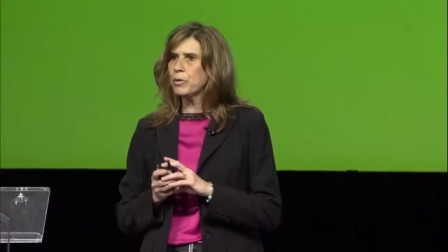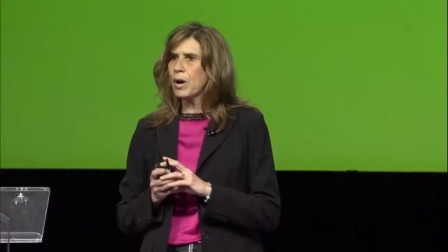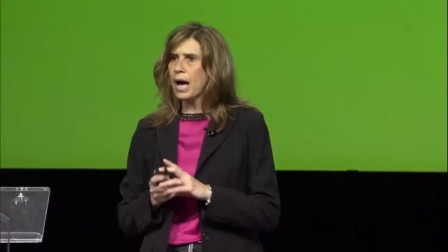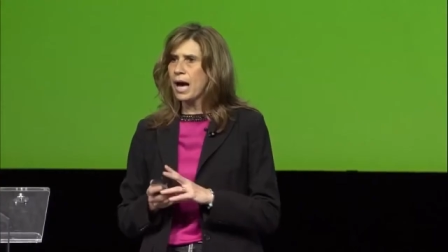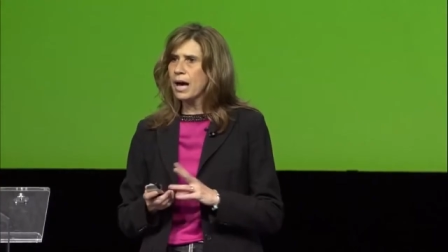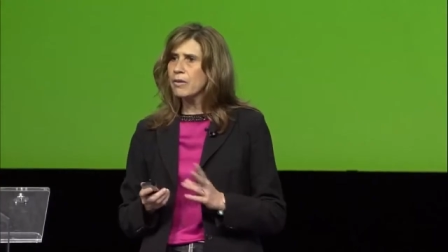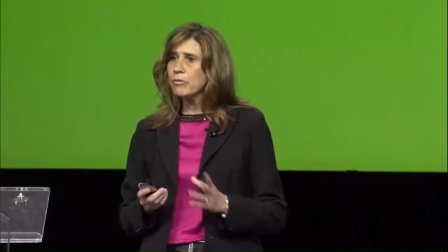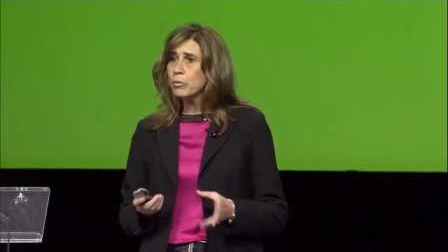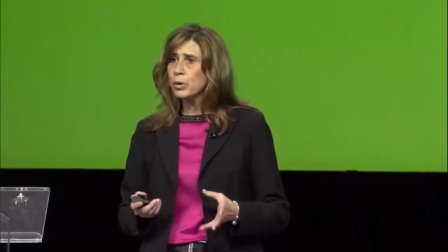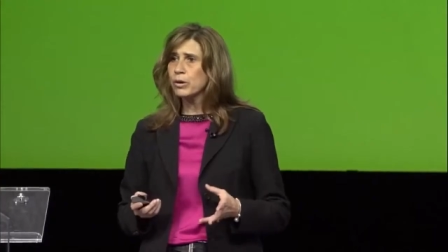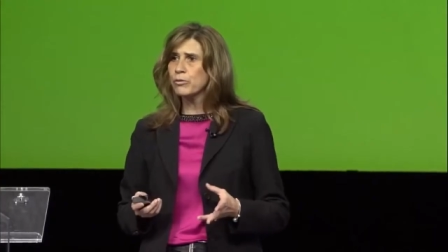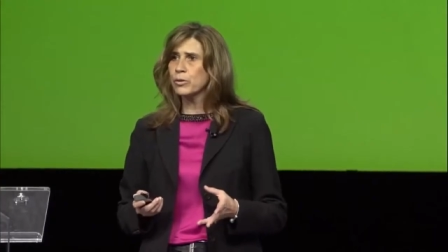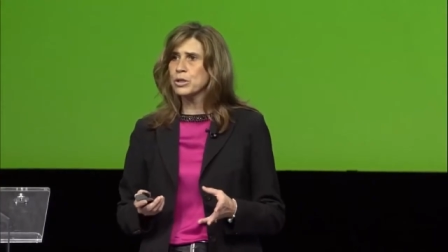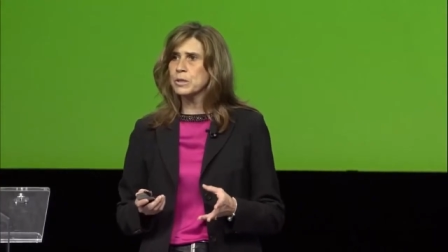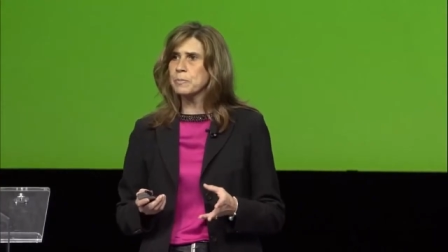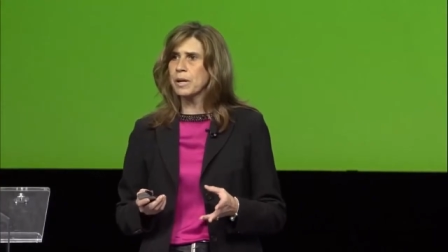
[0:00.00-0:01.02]
you have
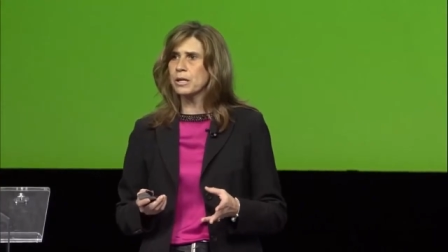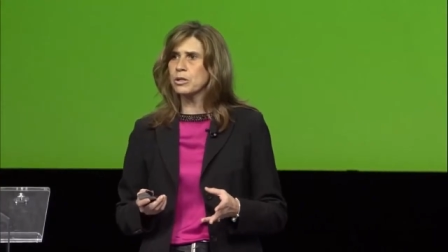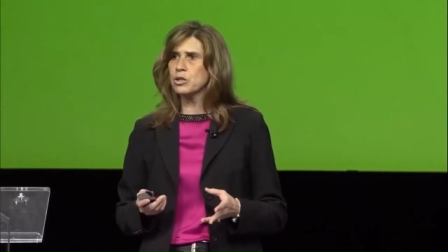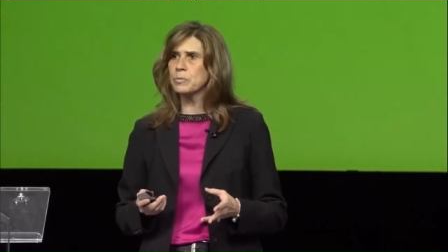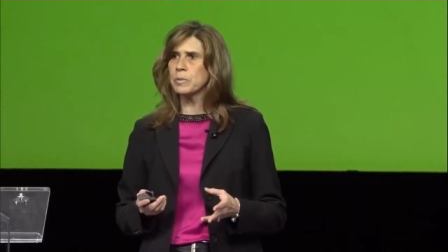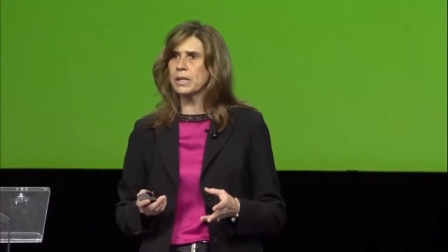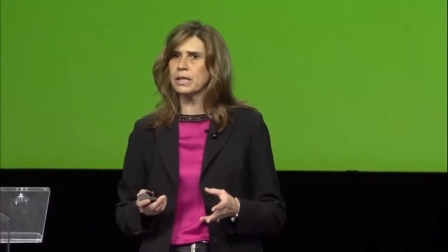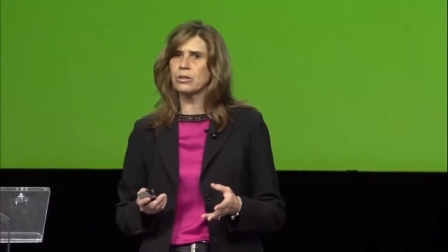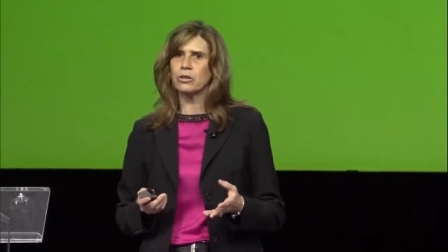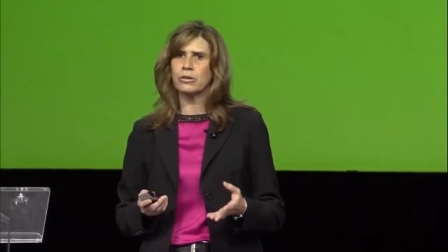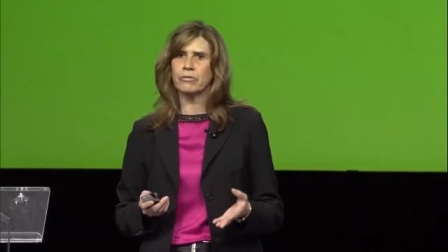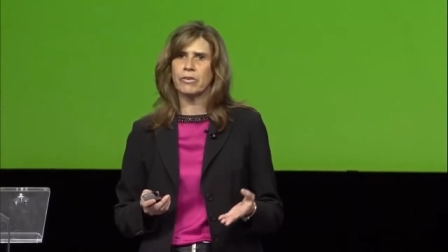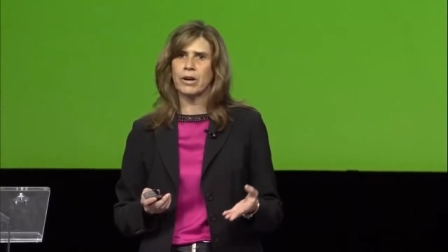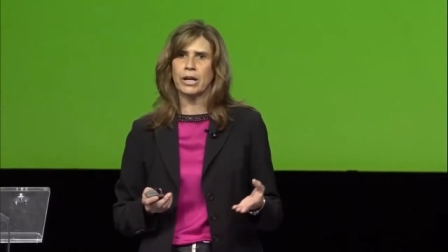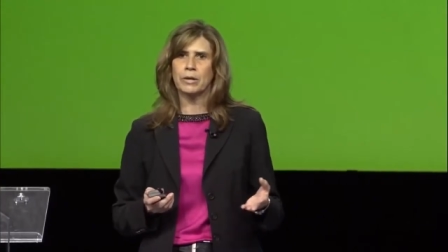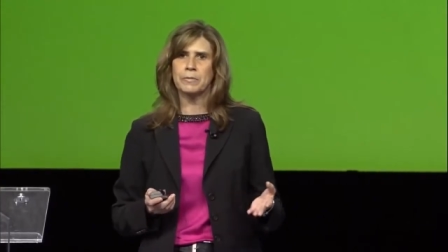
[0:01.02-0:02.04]
workforce management in your
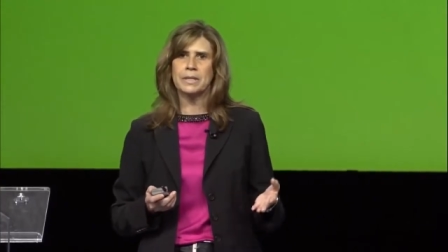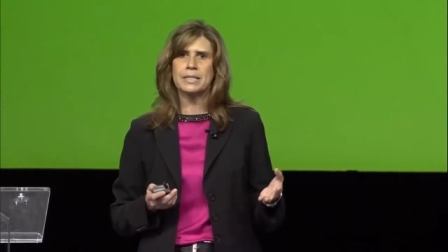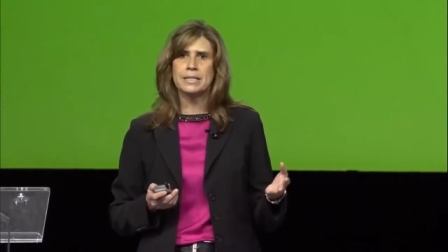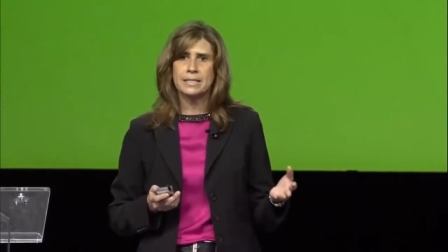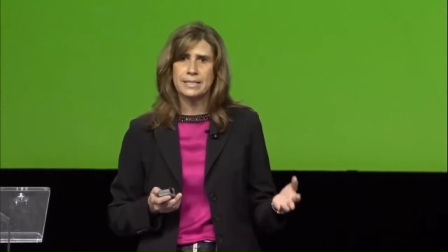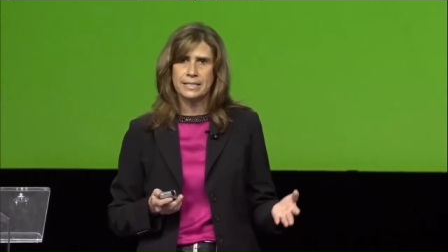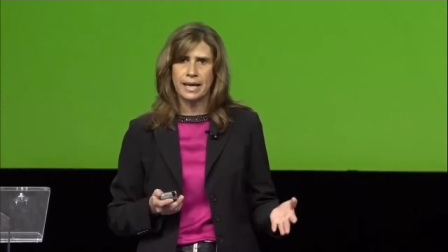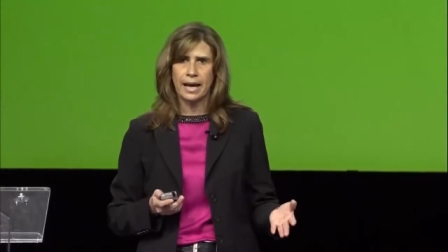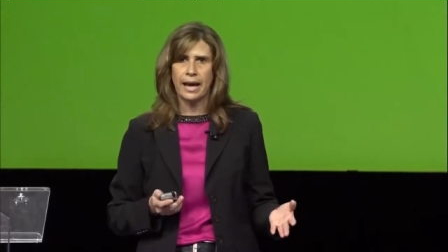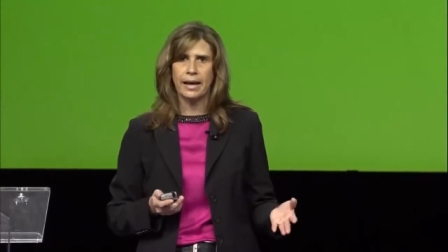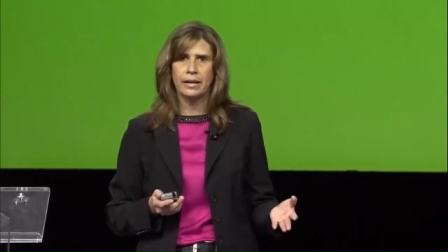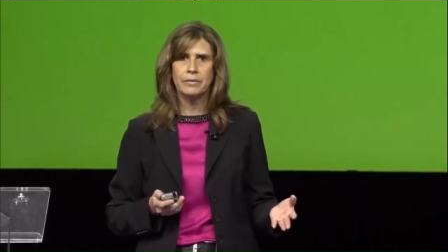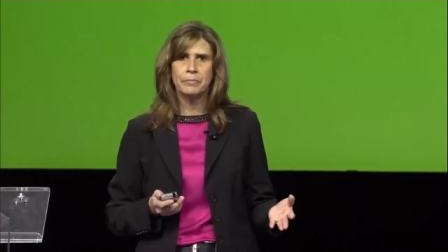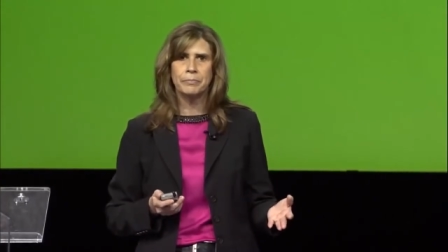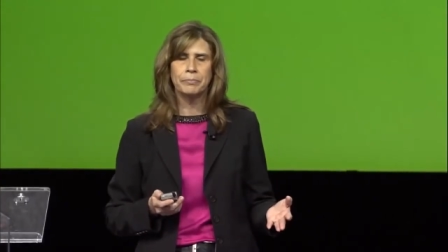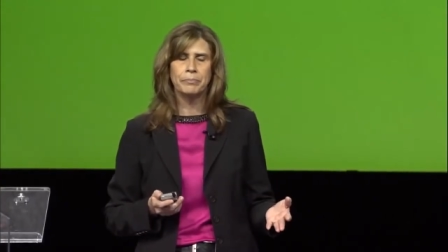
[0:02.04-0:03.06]
environment
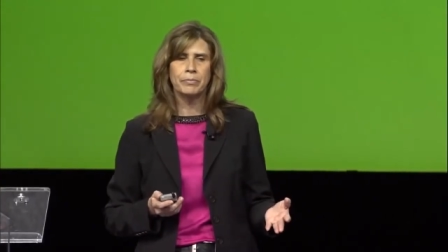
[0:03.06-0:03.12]
today,